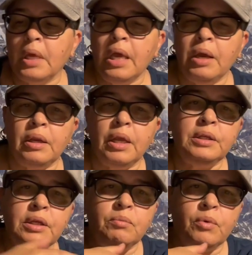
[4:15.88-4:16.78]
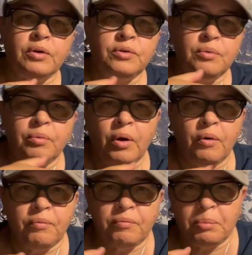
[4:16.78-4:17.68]
it didn't work too
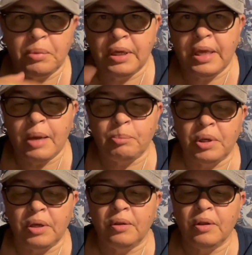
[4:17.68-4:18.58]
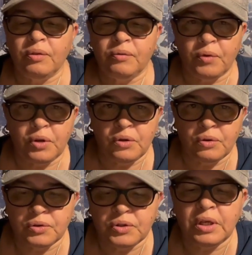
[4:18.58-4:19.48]
well for me camping for you
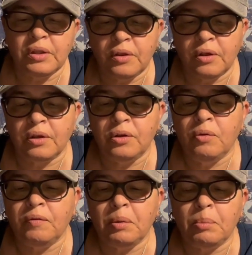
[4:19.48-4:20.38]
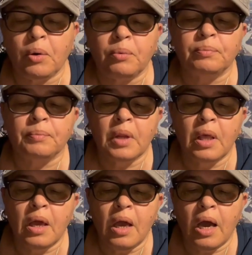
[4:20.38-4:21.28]
to see the UV mode.
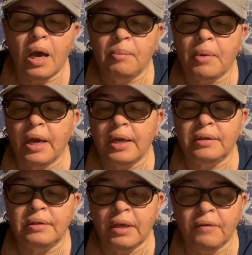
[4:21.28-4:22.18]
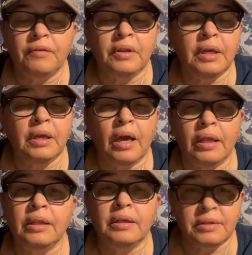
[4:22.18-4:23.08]
I definitely
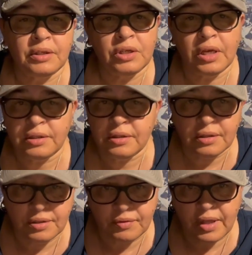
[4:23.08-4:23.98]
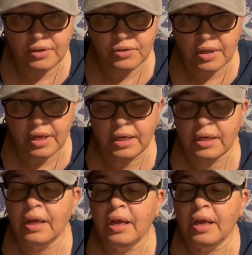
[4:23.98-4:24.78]
highly suggest this flashlight.